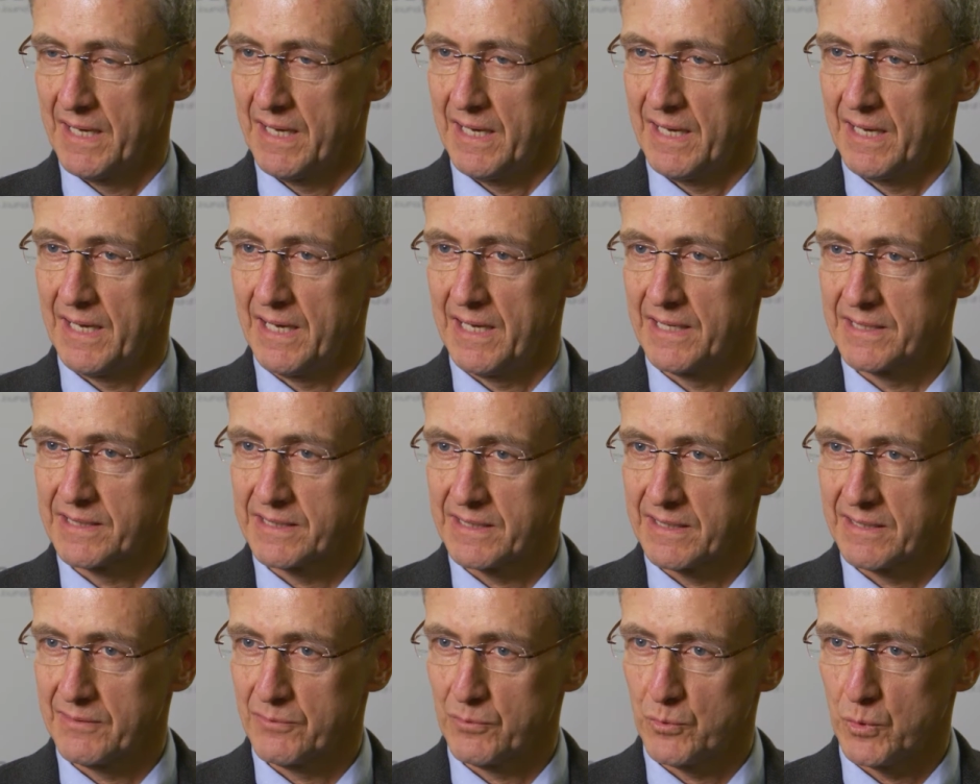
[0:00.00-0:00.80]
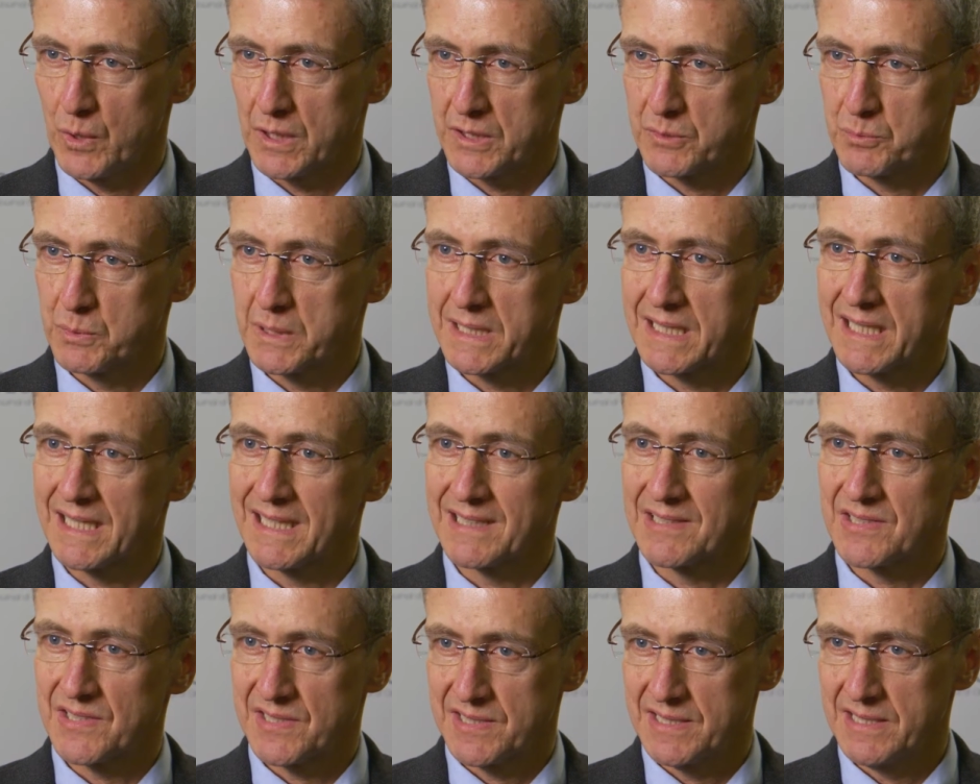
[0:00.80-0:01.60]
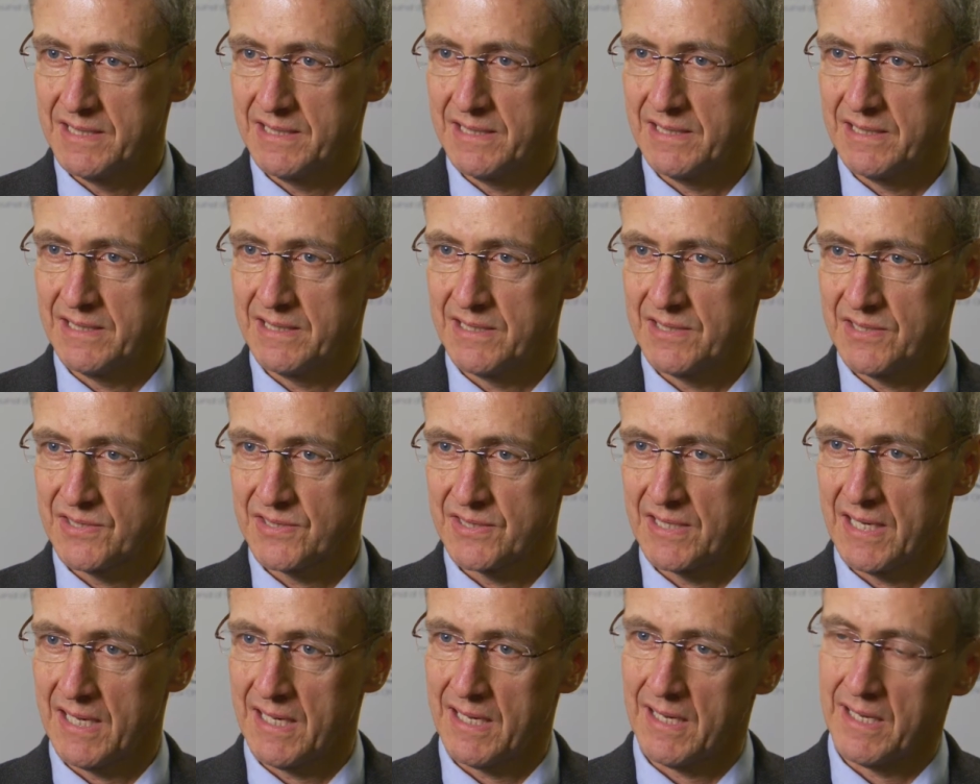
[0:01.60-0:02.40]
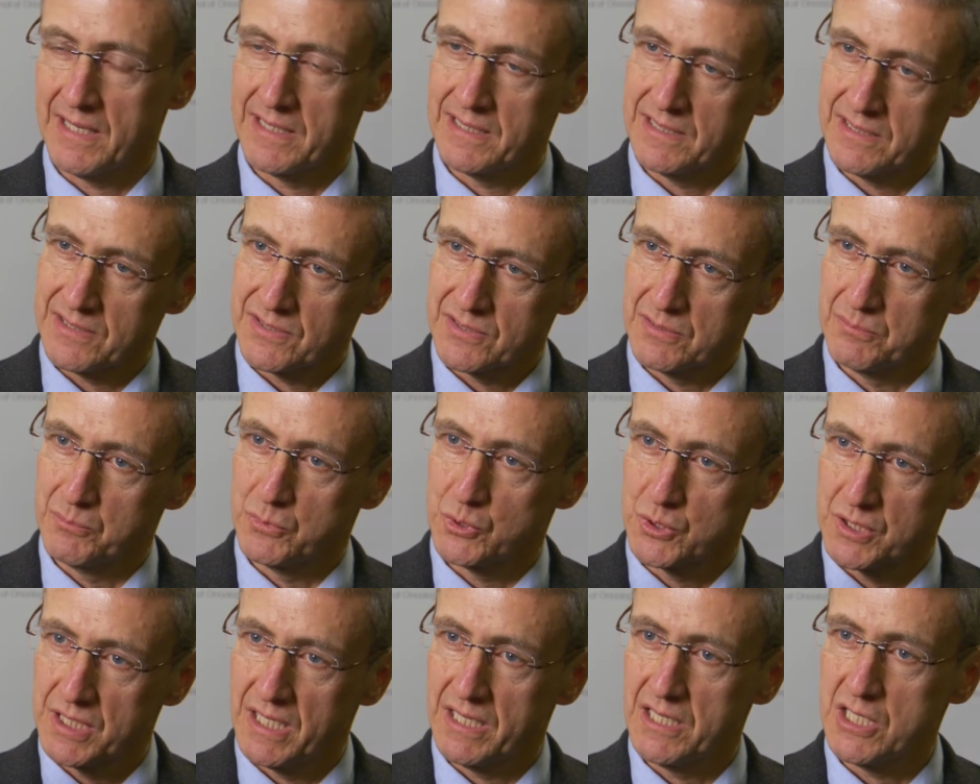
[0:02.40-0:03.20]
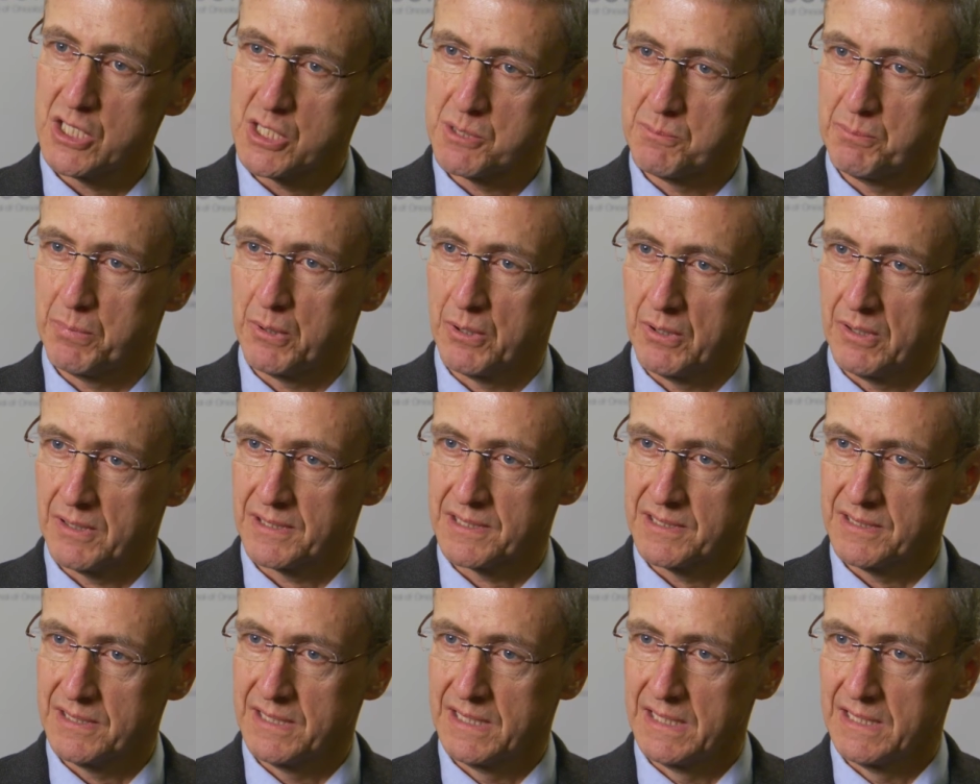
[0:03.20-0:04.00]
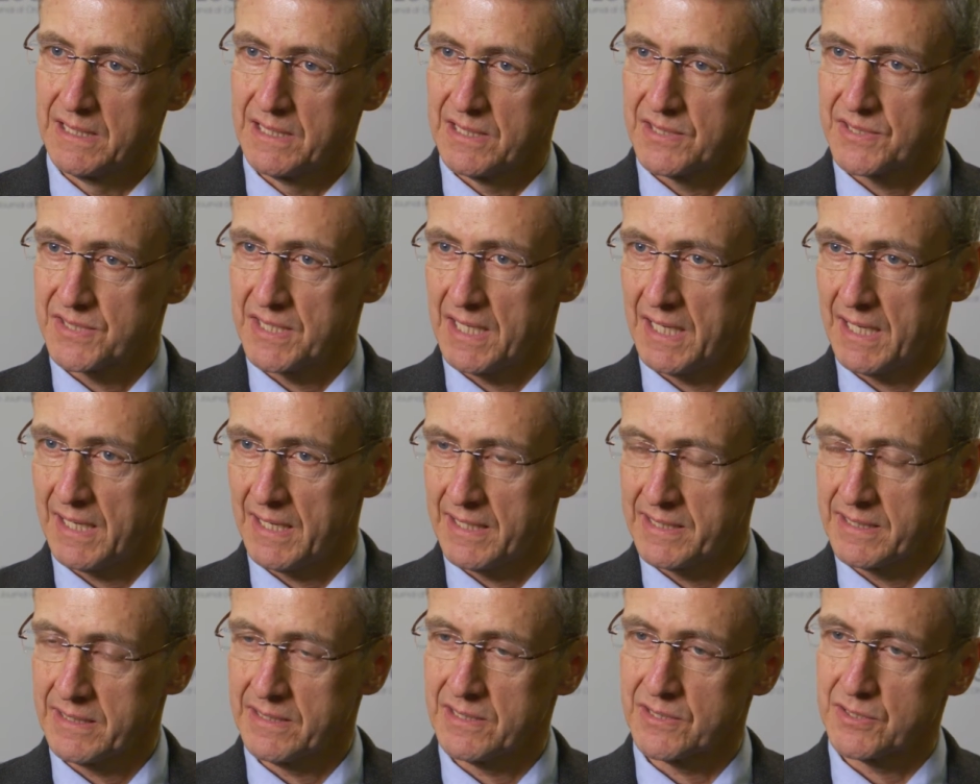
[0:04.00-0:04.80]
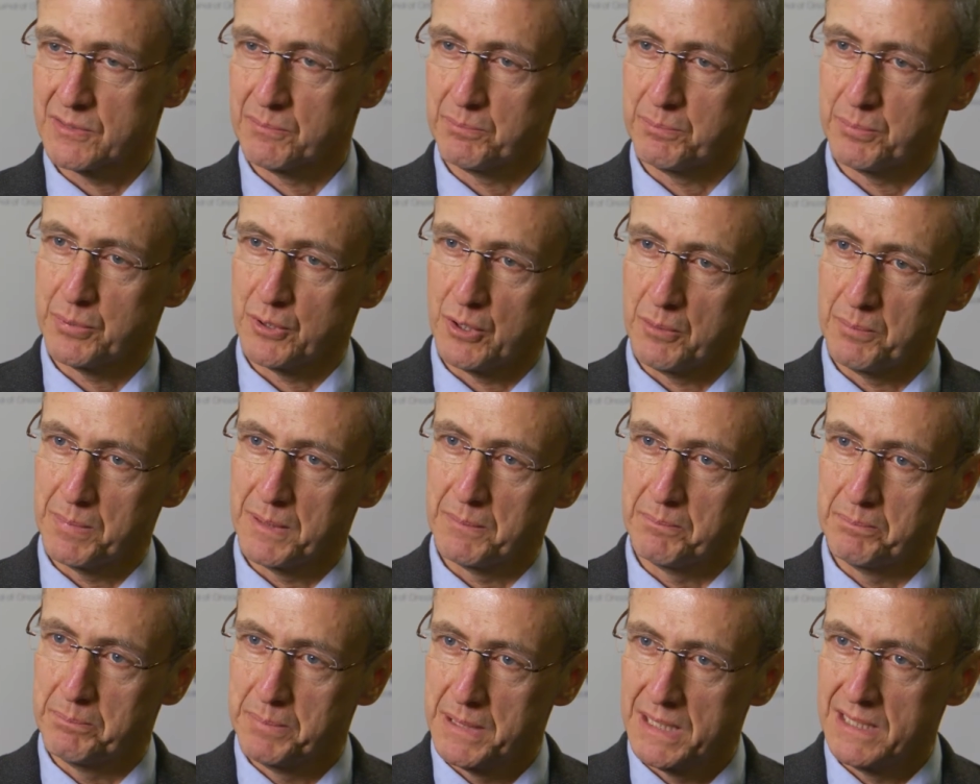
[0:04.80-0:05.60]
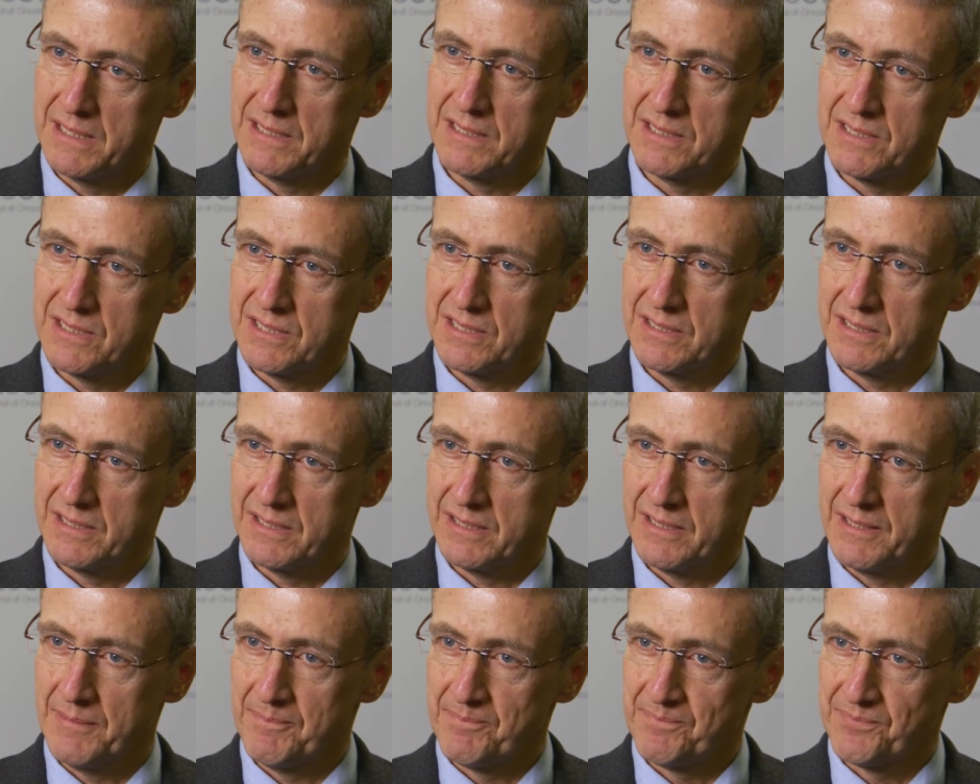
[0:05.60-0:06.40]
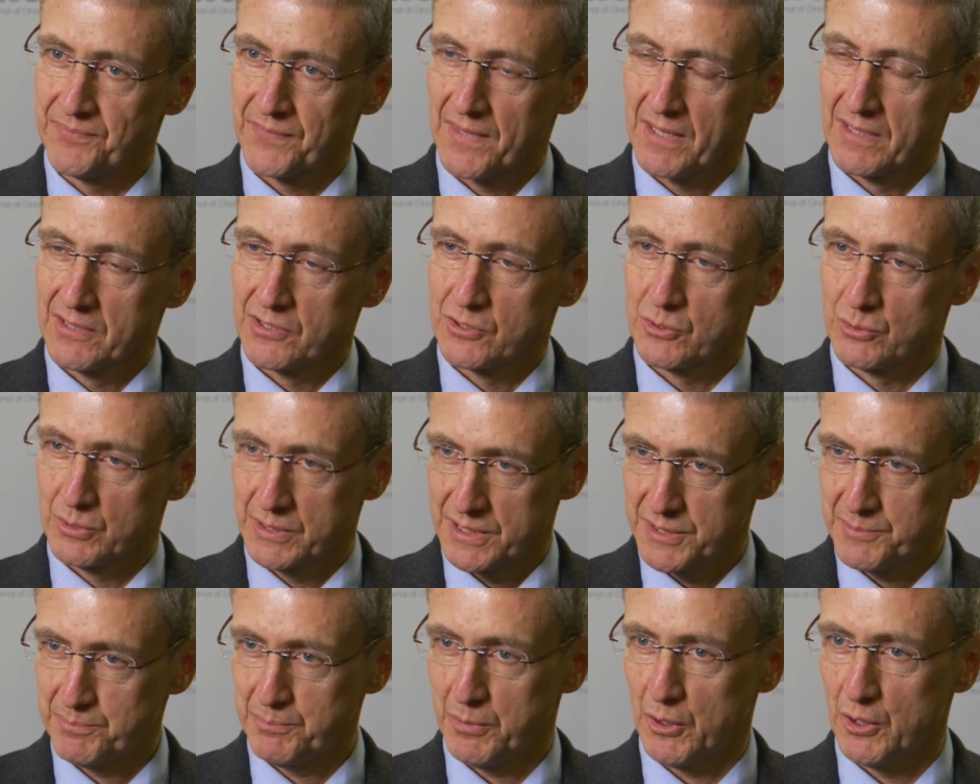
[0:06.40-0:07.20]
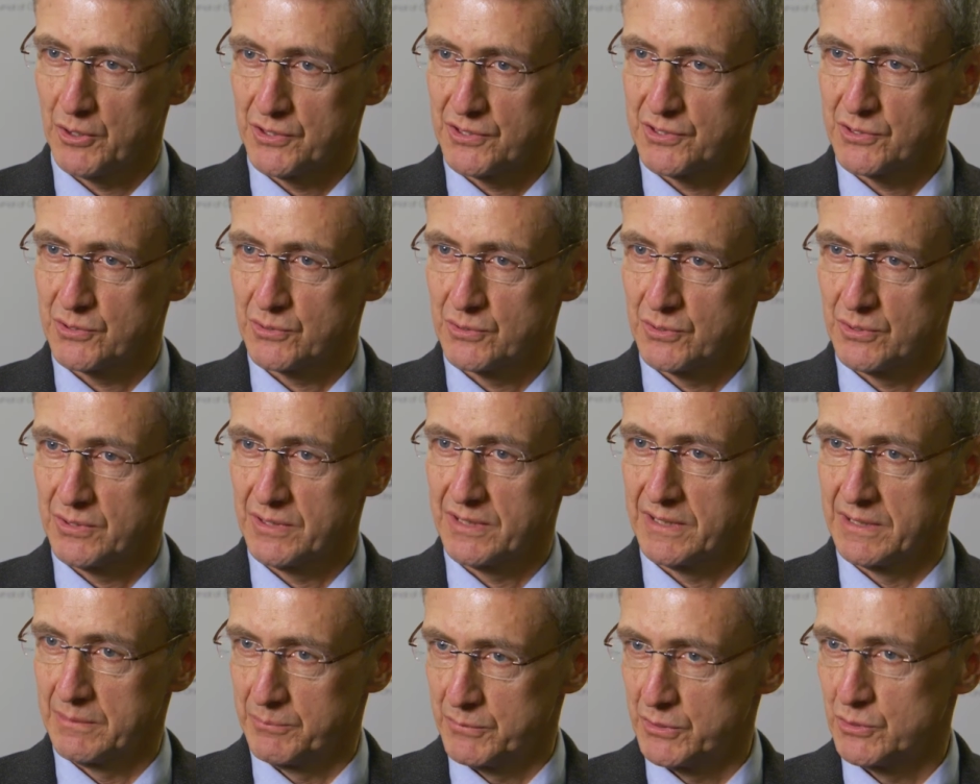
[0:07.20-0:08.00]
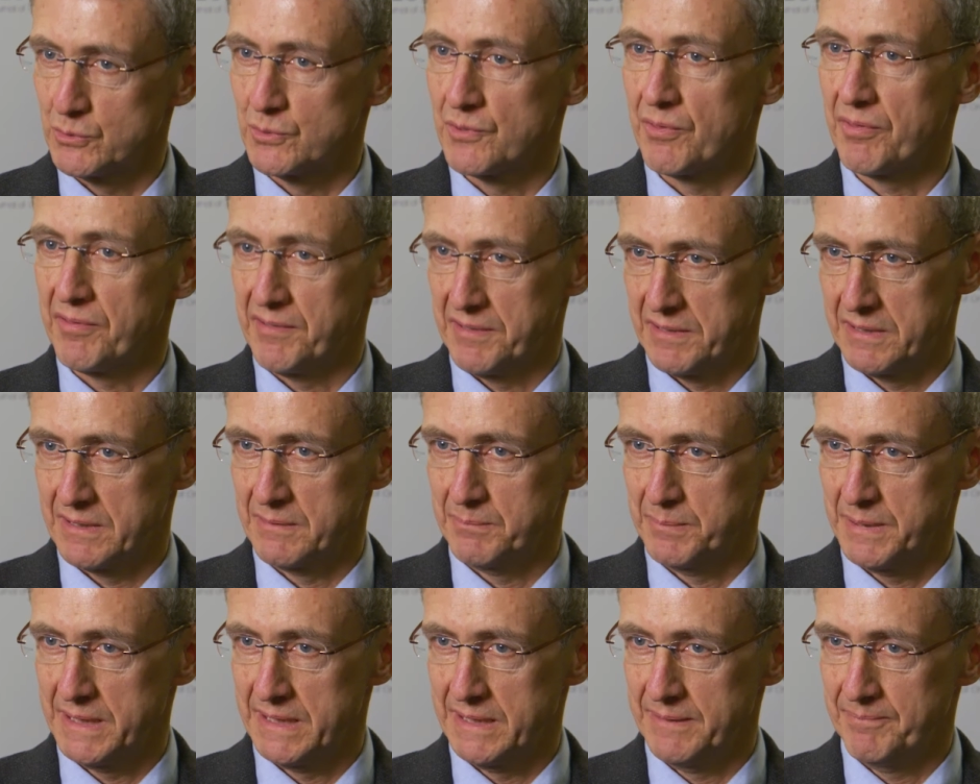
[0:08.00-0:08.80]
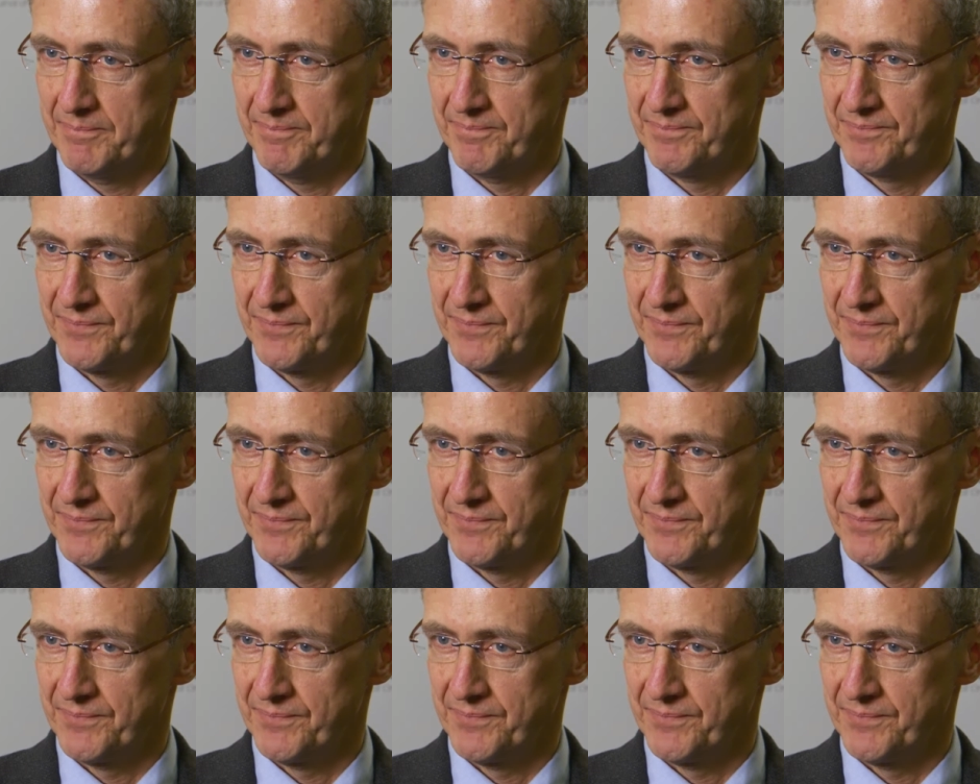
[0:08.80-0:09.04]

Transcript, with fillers: And uh, what we can see is the higher the mutation burden, the higher is the probability to respond to immune therapy.